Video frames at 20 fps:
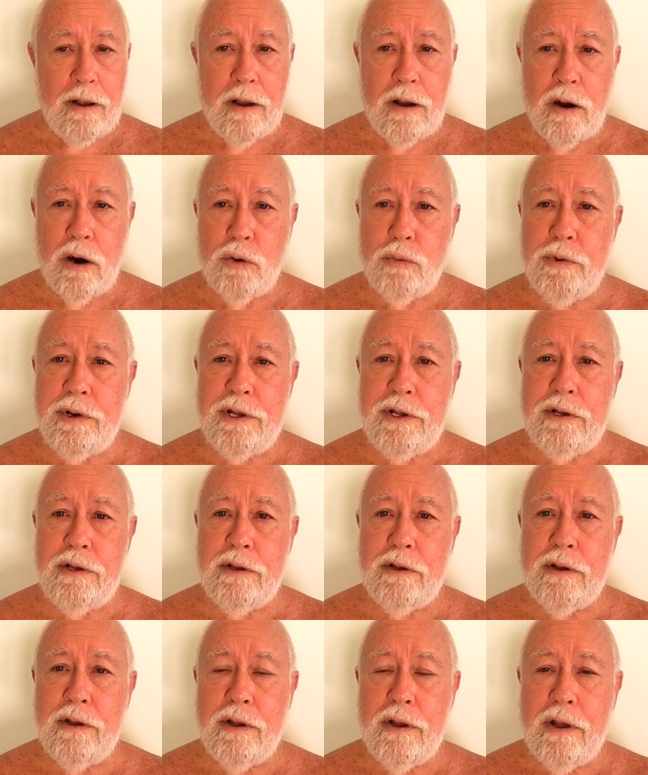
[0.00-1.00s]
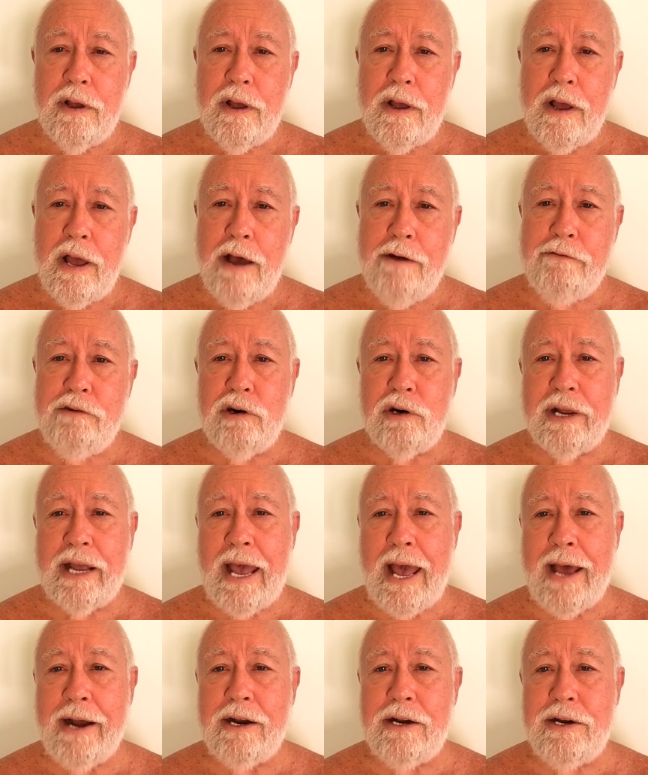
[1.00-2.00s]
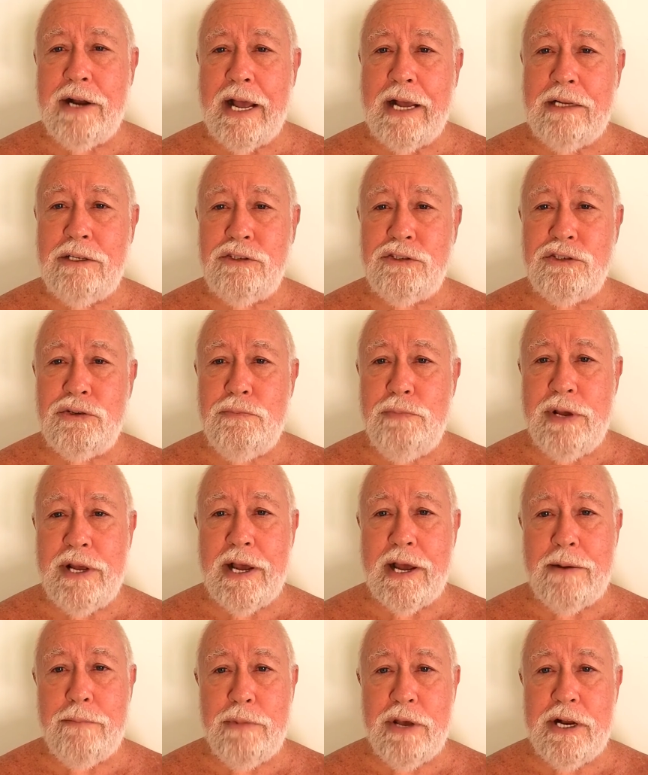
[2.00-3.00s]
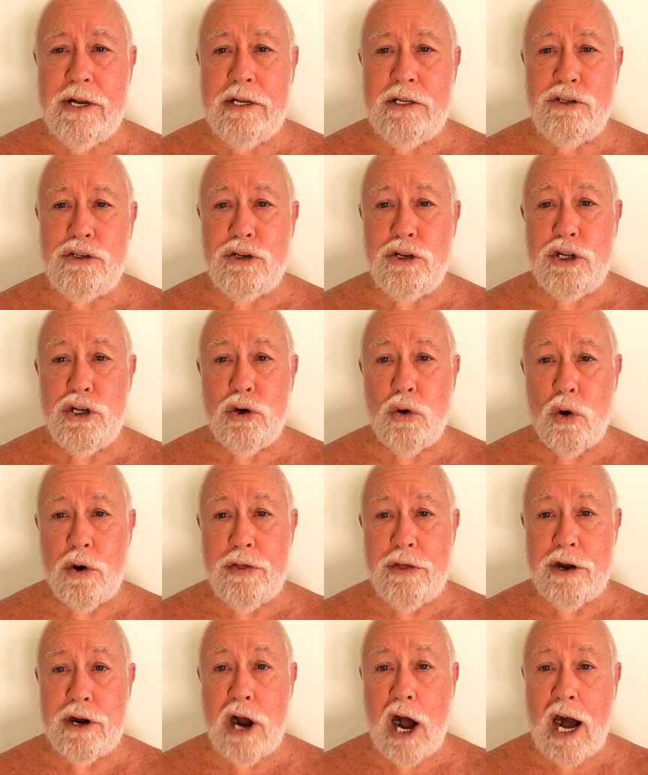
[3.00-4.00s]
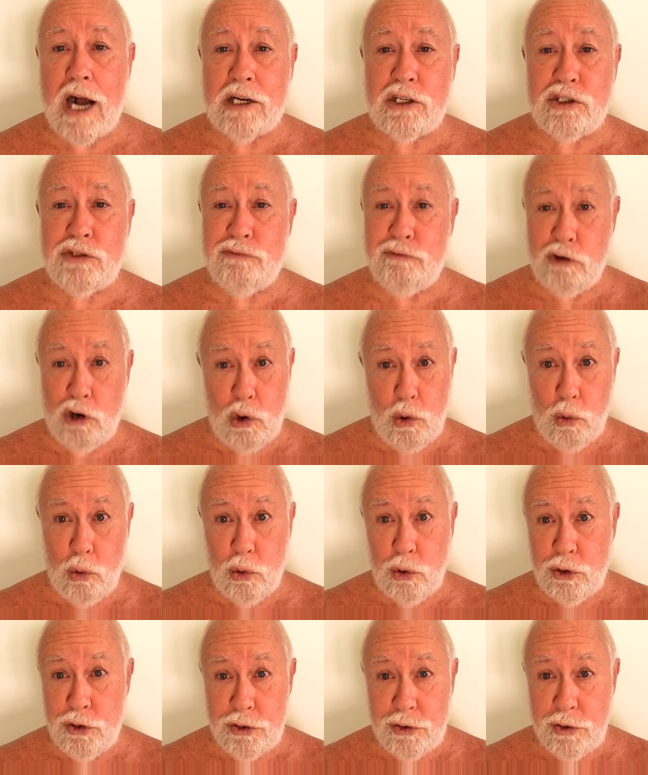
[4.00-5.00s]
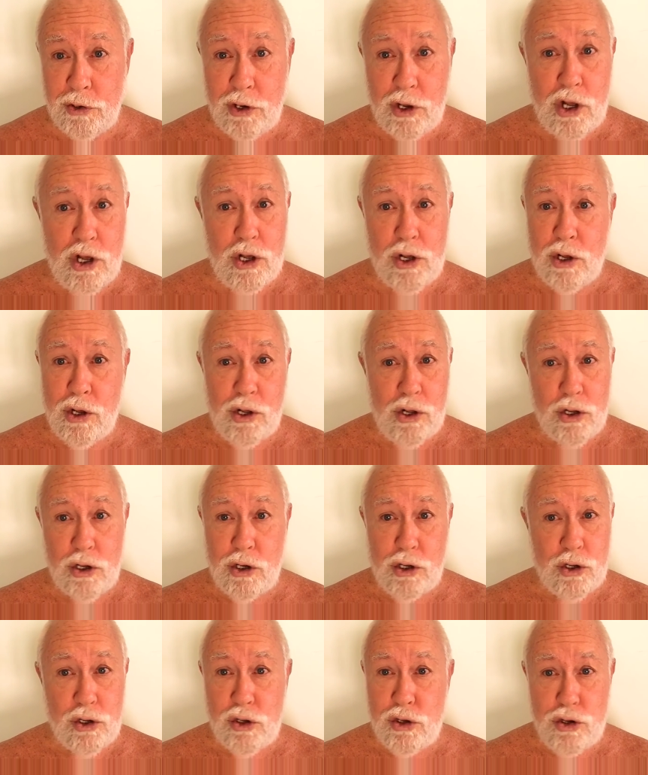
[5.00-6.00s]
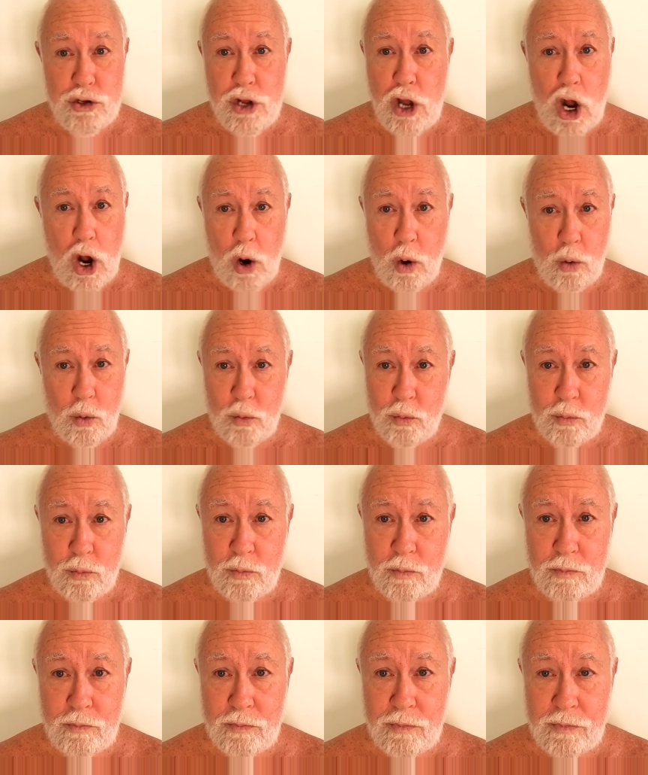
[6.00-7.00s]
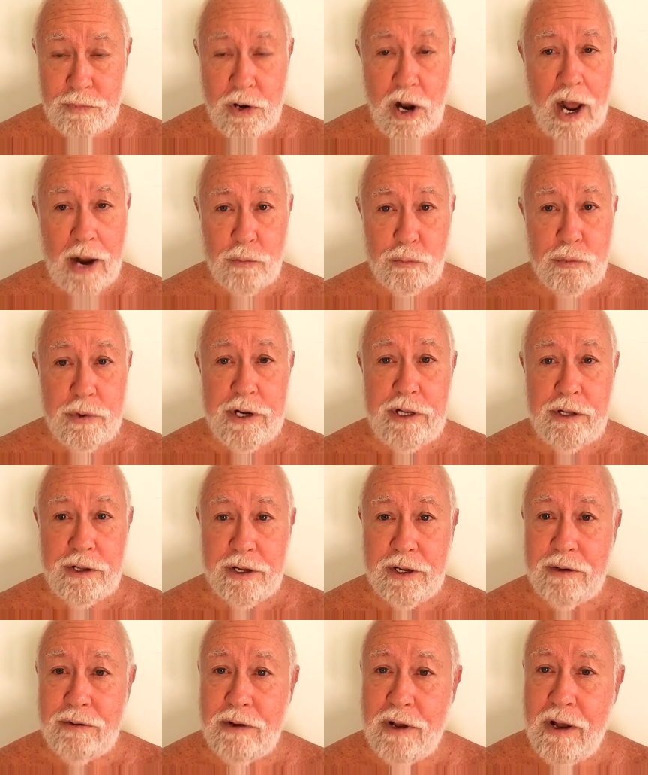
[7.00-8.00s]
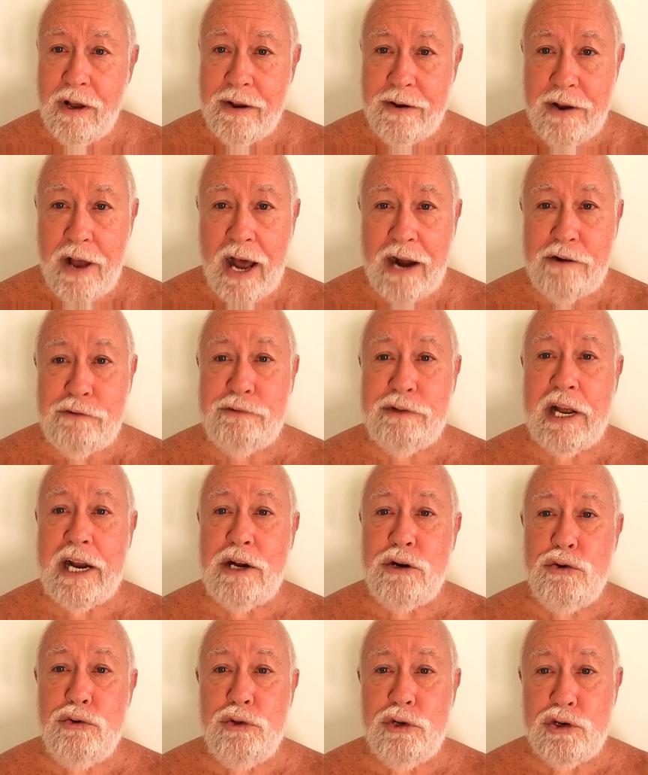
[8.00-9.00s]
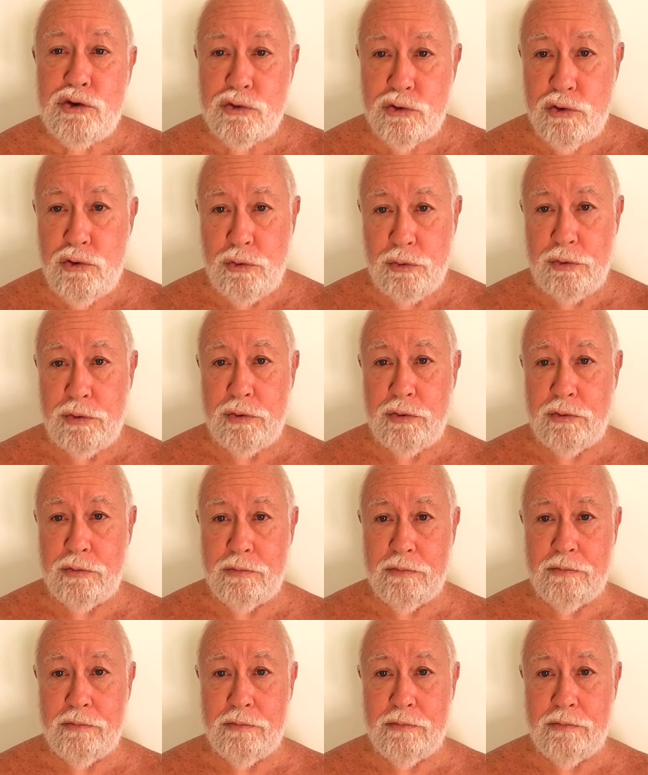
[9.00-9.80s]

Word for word: Are we ever candidates to be admitted to the Orthodox fold? No, not really. Not if they knew the truth